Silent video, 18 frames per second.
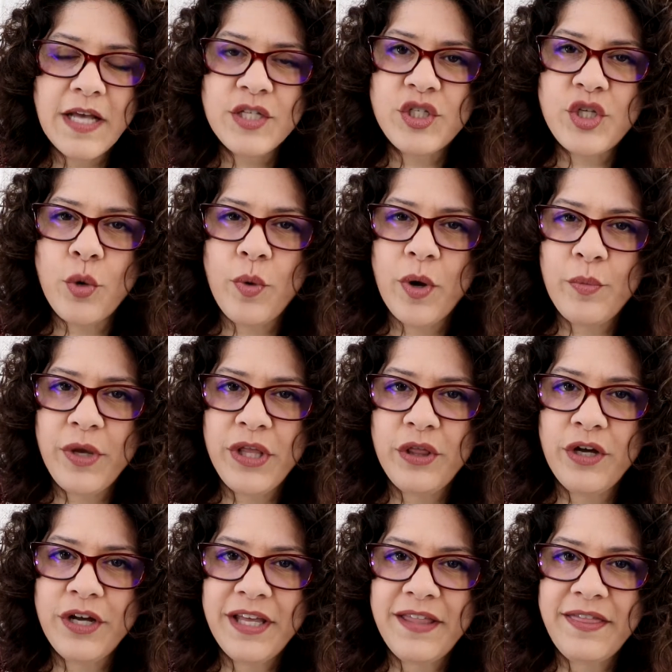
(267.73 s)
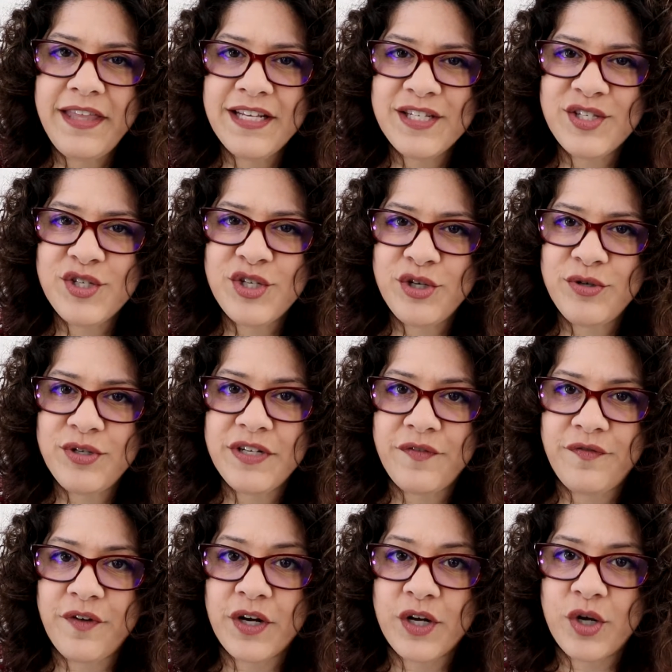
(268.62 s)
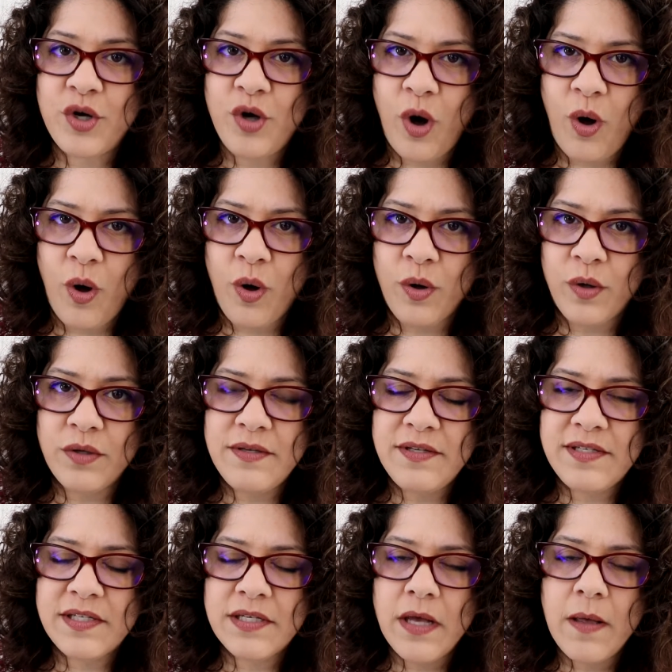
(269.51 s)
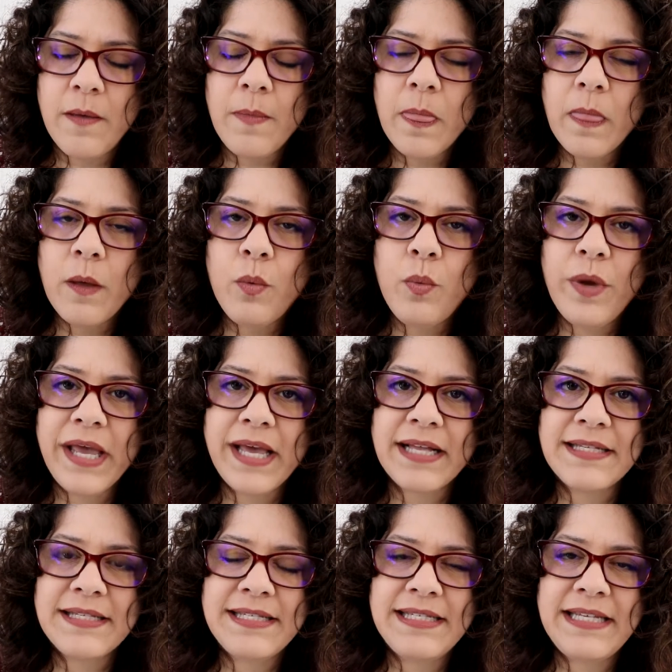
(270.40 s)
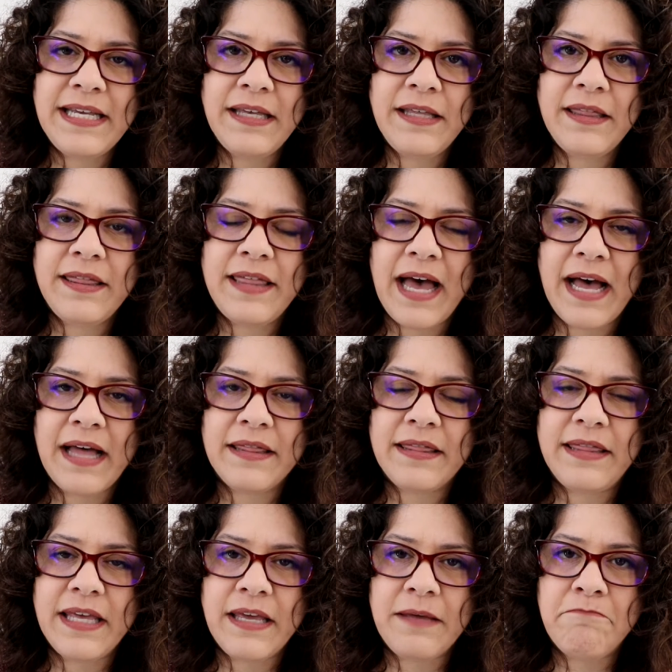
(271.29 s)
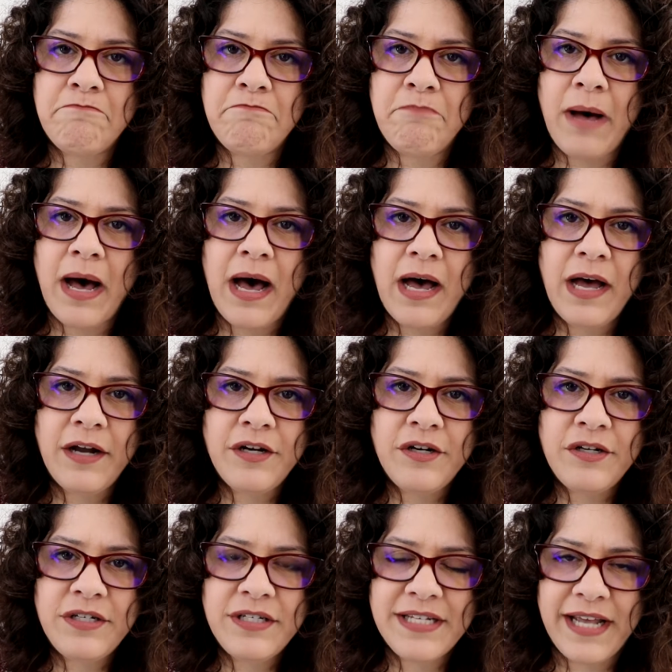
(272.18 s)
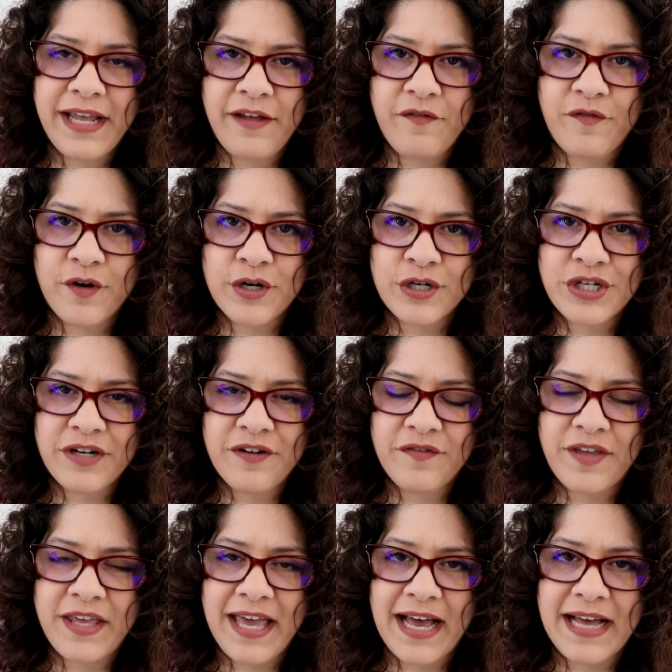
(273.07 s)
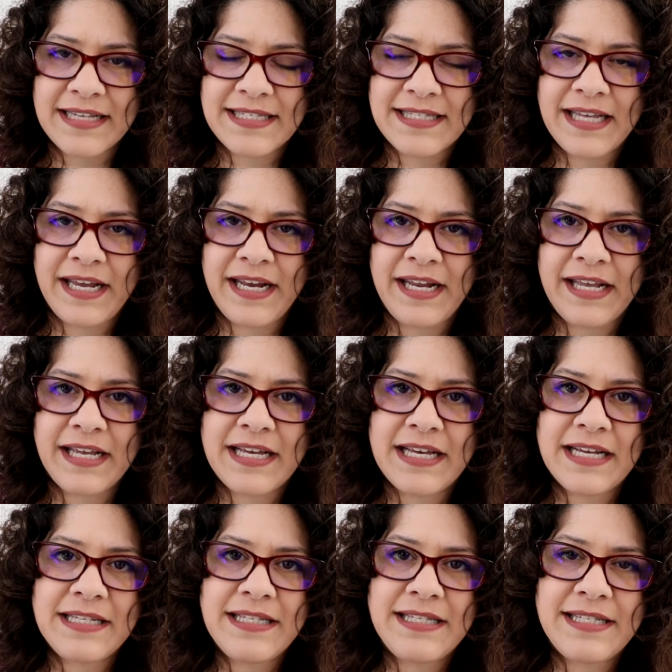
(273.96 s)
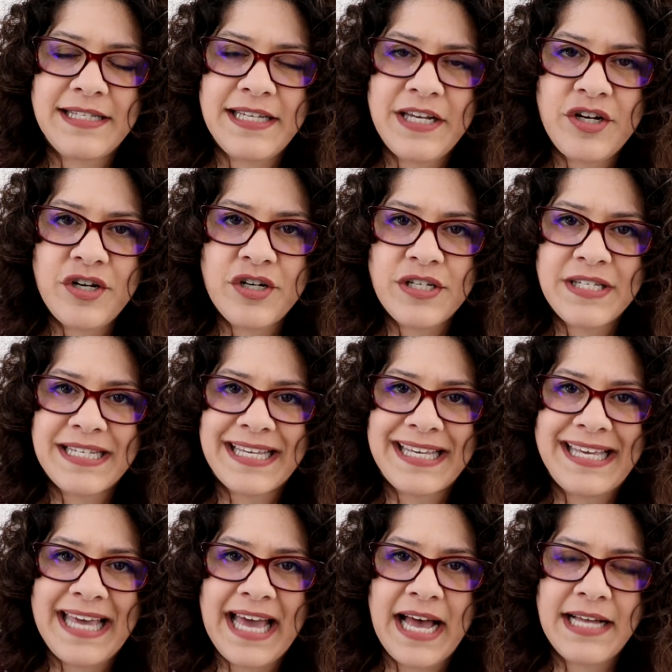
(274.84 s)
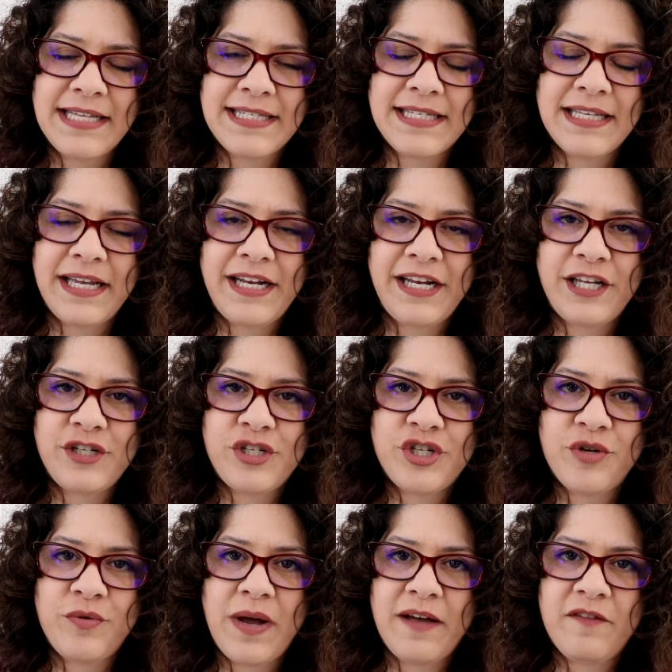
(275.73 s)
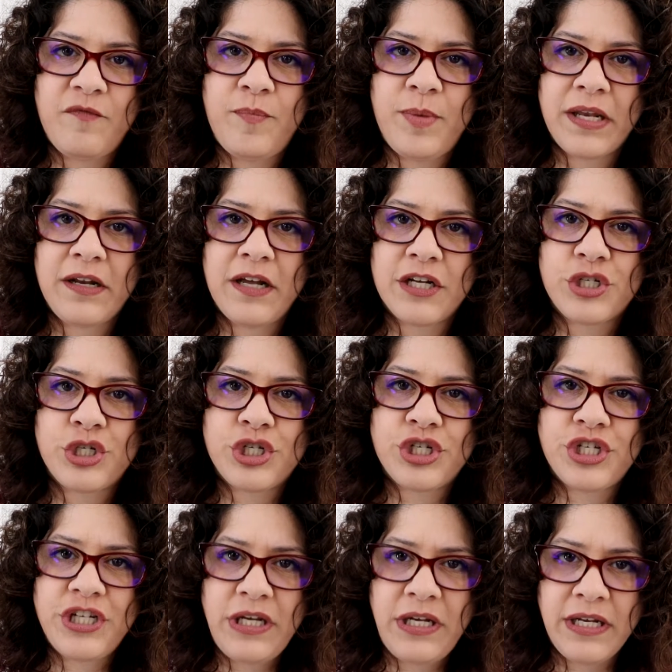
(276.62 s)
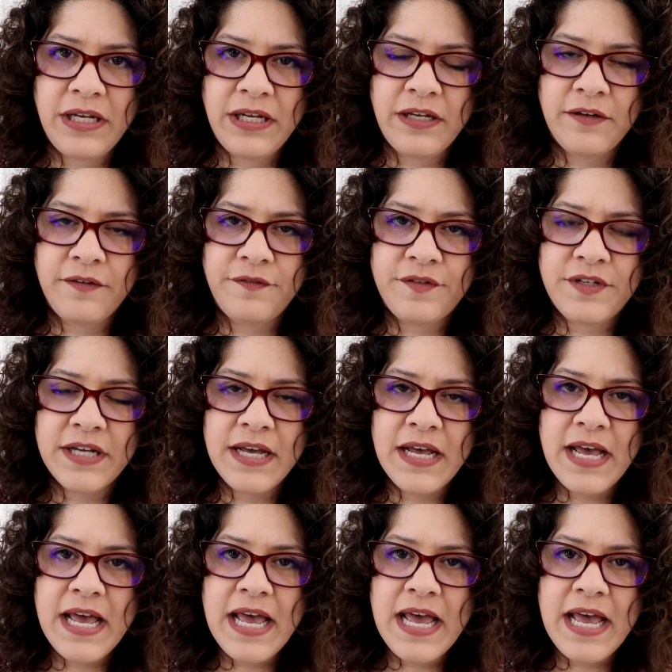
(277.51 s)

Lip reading: So when we look at these two different goals, we can see that the modern day version of gaslighting considers gaslighting to have been achieved